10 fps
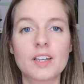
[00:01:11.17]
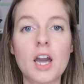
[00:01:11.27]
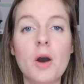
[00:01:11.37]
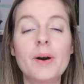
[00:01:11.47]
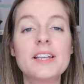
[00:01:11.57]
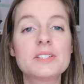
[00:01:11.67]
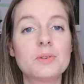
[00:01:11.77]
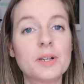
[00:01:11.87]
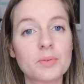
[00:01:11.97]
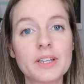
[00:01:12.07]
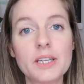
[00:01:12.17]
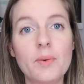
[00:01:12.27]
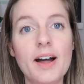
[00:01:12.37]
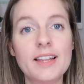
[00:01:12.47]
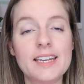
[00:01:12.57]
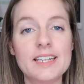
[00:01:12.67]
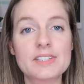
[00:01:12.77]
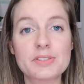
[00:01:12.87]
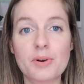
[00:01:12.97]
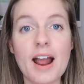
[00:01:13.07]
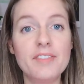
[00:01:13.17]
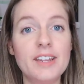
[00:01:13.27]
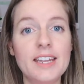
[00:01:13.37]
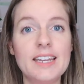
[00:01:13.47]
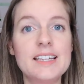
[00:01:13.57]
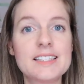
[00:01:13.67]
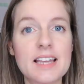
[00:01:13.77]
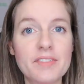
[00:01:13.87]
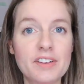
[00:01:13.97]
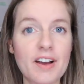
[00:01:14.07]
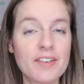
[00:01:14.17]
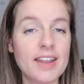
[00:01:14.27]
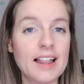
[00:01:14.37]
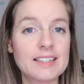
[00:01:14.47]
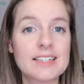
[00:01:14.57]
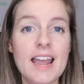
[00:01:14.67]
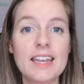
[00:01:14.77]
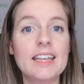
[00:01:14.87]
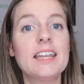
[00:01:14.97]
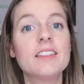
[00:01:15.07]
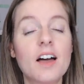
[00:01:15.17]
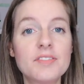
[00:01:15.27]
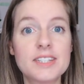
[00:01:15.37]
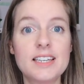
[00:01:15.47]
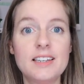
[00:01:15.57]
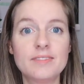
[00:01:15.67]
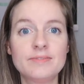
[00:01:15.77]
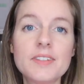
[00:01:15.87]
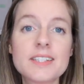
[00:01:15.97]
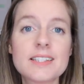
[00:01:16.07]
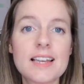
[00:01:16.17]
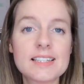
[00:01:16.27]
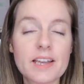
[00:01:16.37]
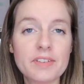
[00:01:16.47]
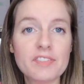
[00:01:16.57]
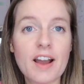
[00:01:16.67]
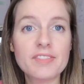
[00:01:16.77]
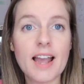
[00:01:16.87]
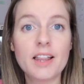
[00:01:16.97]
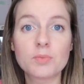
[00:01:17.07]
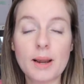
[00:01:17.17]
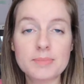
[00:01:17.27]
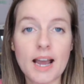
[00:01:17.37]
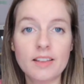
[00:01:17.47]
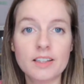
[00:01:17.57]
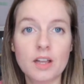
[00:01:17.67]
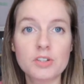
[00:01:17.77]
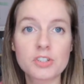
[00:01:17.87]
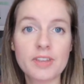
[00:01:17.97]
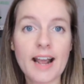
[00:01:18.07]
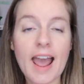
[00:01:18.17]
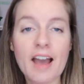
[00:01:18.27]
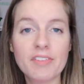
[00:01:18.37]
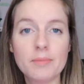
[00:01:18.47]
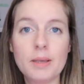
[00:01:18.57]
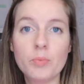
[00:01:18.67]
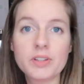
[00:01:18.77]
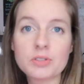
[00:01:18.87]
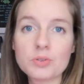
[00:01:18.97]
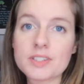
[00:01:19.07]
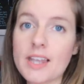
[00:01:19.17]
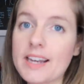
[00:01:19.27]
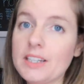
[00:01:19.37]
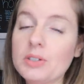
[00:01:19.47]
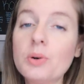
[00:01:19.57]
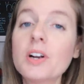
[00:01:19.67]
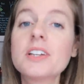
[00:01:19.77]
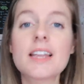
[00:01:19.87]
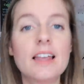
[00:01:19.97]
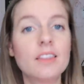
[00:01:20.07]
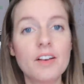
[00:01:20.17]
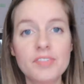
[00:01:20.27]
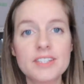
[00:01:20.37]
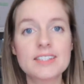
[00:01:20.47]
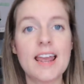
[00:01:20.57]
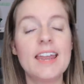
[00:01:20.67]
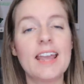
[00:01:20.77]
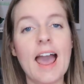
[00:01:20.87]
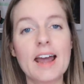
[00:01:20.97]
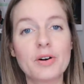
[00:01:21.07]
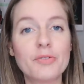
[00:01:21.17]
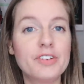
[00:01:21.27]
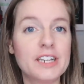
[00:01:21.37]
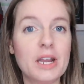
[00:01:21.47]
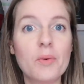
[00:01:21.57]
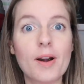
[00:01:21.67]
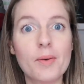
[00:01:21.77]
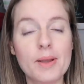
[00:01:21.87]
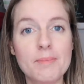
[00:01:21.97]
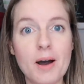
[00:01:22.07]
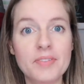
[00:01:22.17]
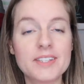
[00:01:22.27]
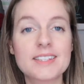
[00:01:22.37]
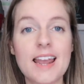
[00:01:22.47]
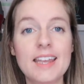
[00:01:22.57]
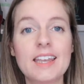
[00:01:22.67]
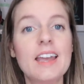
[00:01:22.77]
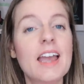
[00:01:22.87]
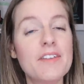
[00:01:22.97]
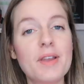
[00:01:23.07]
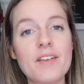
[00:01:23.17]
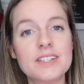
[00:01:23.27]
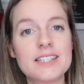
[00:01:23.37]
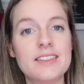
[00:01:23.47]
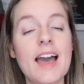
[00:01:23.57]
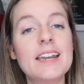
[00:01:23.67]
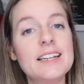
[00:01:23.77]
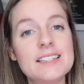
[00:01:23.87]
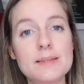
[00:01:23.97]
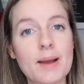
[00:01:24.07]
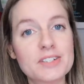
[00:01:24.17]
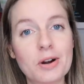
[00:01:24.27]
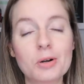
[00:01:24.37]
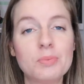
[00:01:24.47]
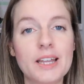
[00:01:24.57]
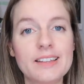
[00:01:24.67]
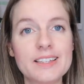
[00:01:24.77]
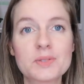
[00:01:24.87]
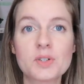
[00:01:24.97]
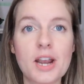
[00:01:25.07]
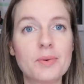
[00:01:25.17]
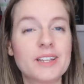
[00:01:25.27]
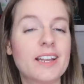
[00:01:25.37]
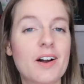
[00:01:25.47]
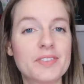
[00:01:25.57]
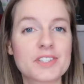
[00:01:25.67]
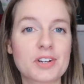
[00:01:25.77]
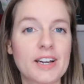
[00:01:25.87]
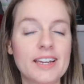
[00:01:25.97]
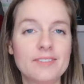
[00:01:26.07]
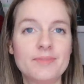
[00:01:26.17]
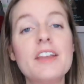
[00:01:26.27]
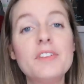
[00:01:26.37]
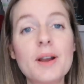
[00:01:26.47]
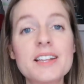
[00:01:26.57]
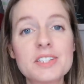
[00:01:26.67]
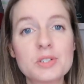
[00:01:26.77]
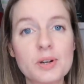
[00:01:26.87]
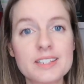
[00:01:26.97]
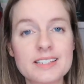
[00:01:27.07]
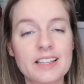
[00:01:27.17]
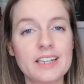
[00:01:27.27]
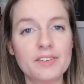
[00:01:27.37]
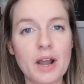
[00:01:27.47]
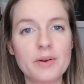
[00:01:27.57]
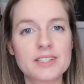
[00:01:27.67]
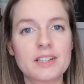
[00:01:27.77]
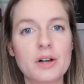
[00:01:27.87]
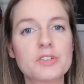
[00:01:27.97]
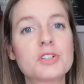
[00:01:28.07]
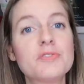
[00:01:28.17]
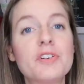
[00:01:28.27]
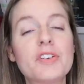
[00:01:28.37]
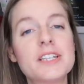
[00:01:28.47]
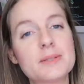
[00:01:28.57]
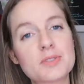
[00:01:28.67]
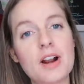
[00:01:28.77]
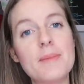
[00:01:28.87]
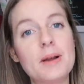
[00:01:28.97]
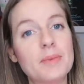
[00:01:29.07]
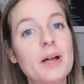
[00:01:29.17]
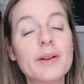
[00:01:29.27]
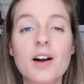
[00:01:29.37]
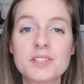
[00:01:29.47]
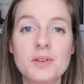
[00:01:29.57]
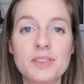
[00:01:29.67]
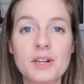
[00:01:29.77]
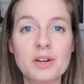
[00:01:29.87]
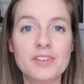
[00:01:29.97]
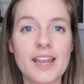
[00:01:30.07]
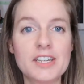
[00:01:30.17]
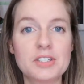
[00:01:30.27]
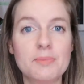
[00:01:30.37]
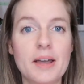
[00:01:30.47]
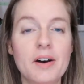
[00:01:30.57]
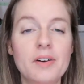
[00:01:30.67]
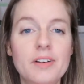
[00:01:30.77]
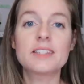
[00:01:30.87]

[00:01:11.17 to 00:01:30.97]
Koa is doing really well and he is thriving in his 75 gallon tank. He loves it. This is a 75 gallon reptile enclosure that I have him in with dual sliding doors. I love this tank. I had a whole video where I went and bought this tank. If you haven't seen that, it is in my turtle playlist, which I will link on the screen. If you guys enjoy this clean of Koa's enclosure, feel free to subscribe down below and also hit the notification bell.